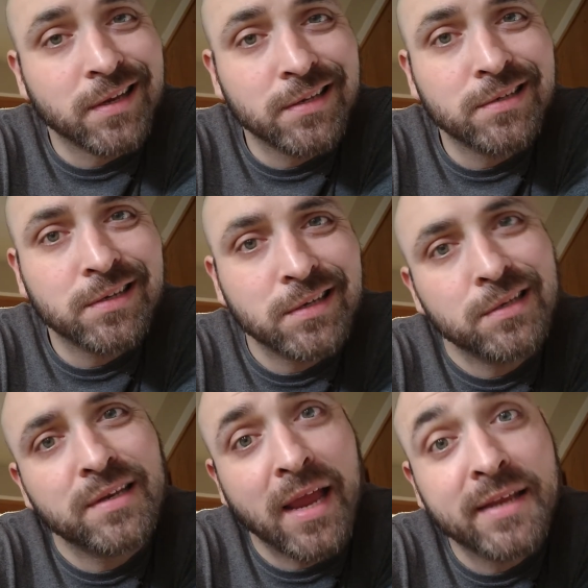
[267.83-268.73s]

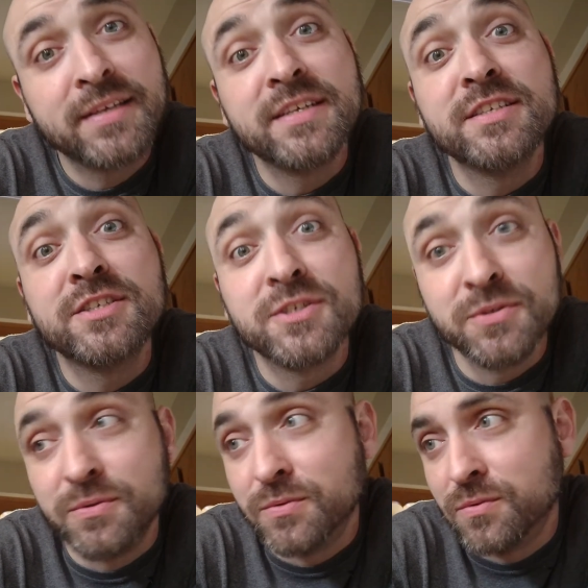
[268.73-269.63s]

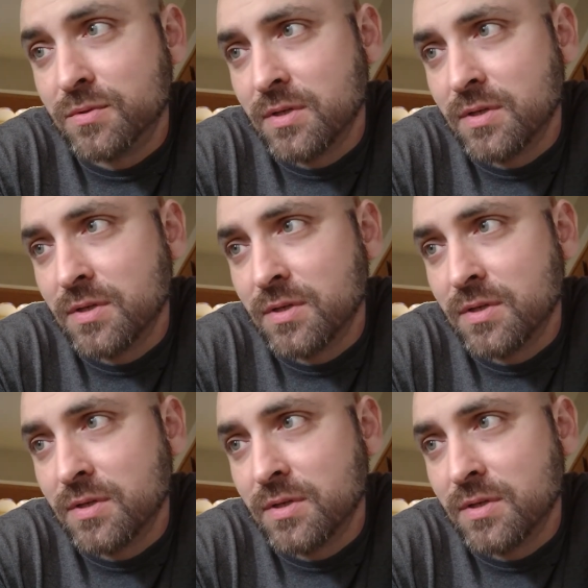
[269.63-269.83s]
1992